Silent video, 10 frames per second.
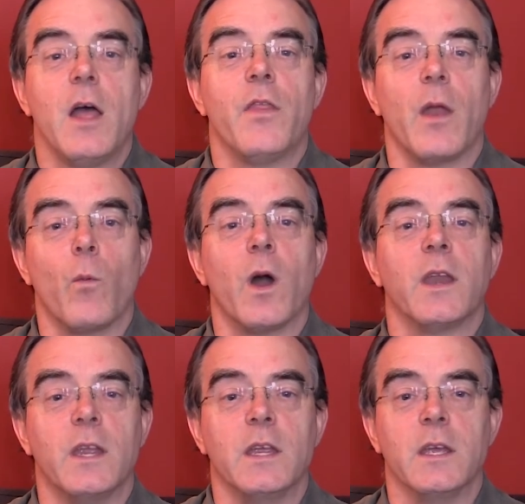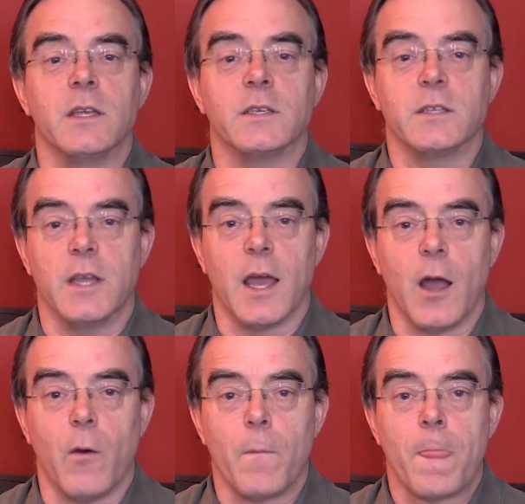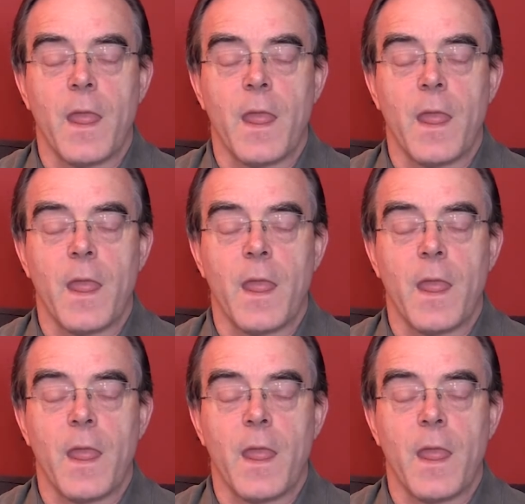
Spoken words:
than what he is now.